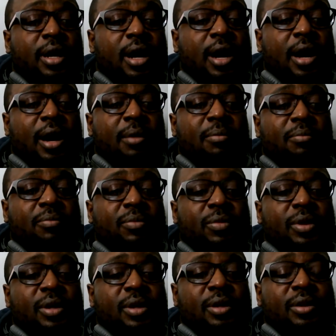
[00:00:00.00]

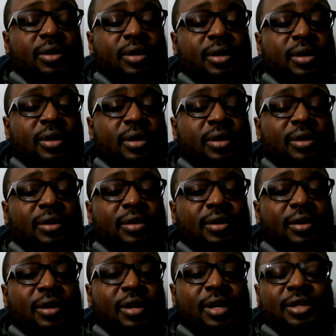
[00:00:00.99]

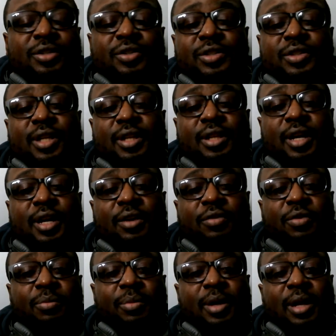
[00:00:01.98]
The interesting thing
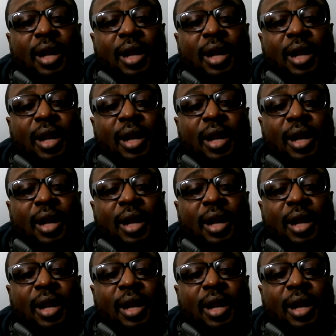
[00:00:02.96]
for me,